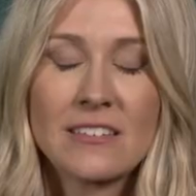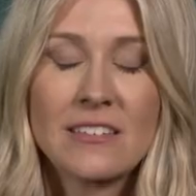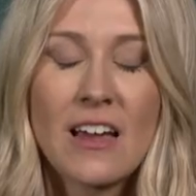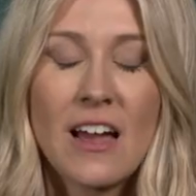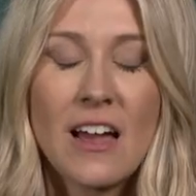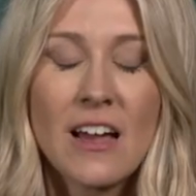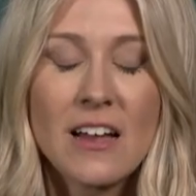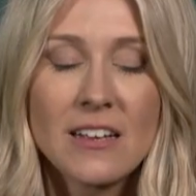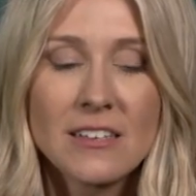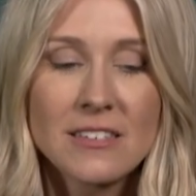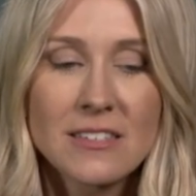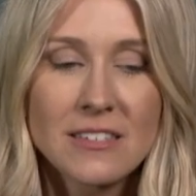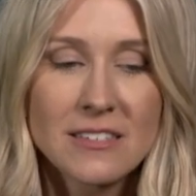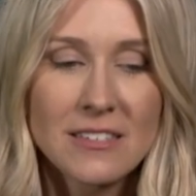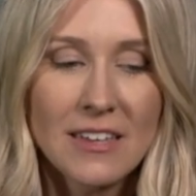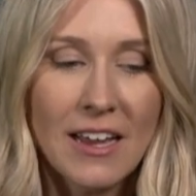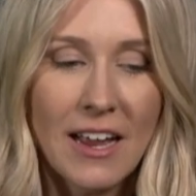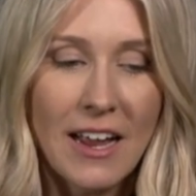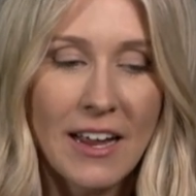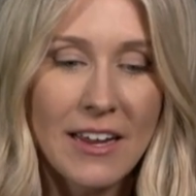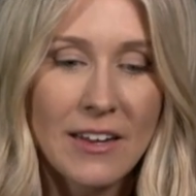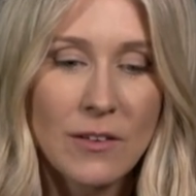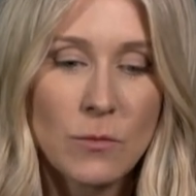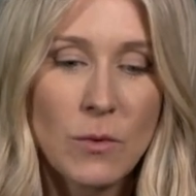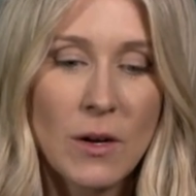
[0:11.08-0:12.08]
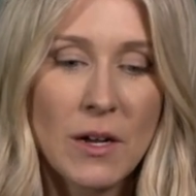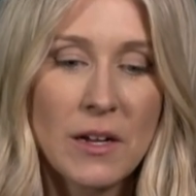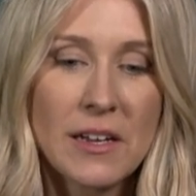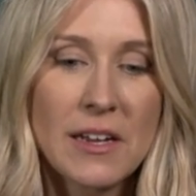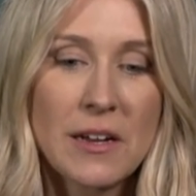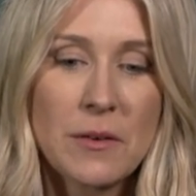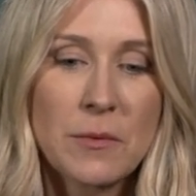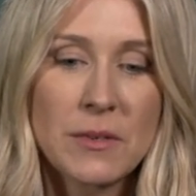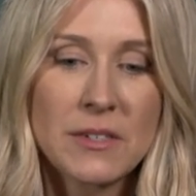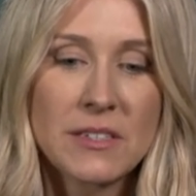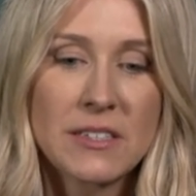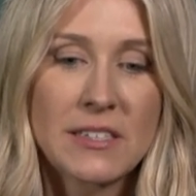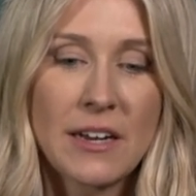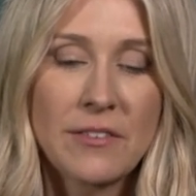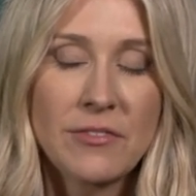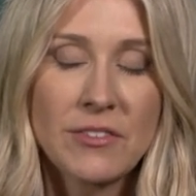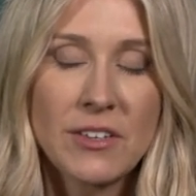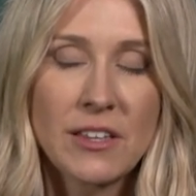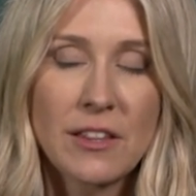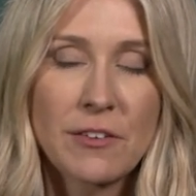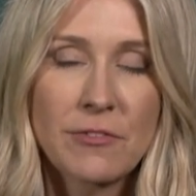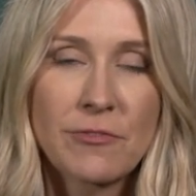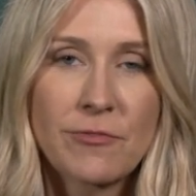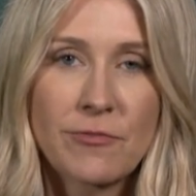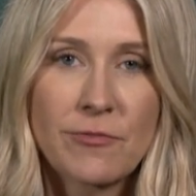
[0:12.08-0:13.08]
Yes, I well, it was definitely
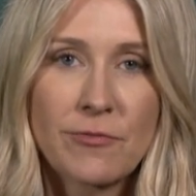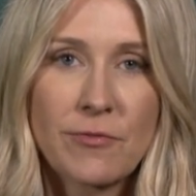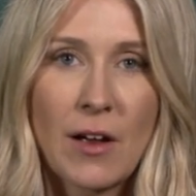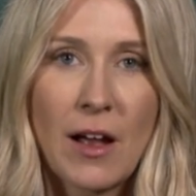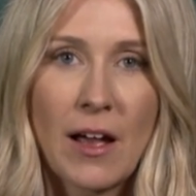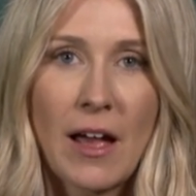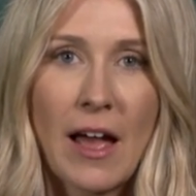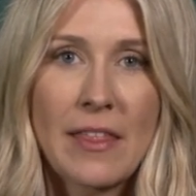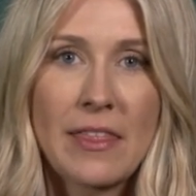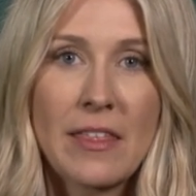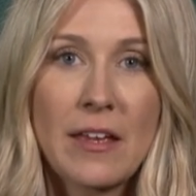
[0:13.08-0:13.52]
the uh,